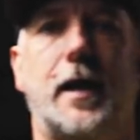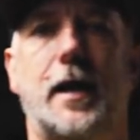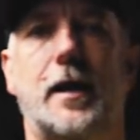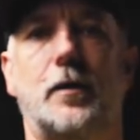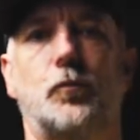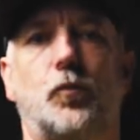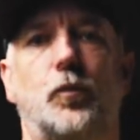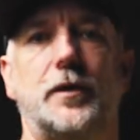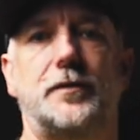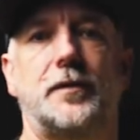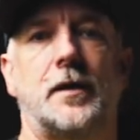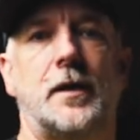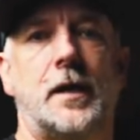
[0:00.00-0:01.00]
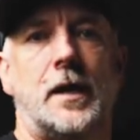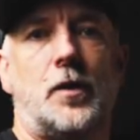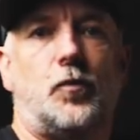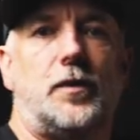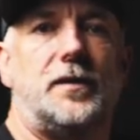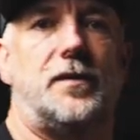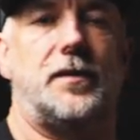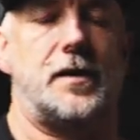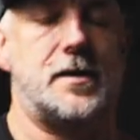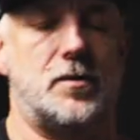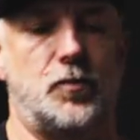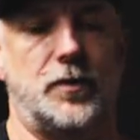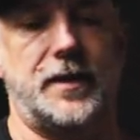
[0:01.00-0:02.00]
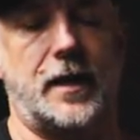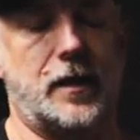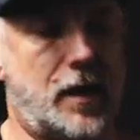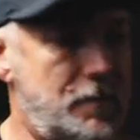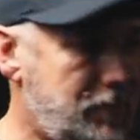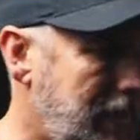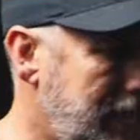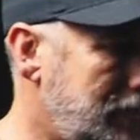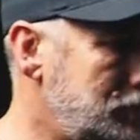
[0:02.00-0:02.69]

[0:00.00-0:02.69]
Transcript: uh, with, with, uh, with our light painting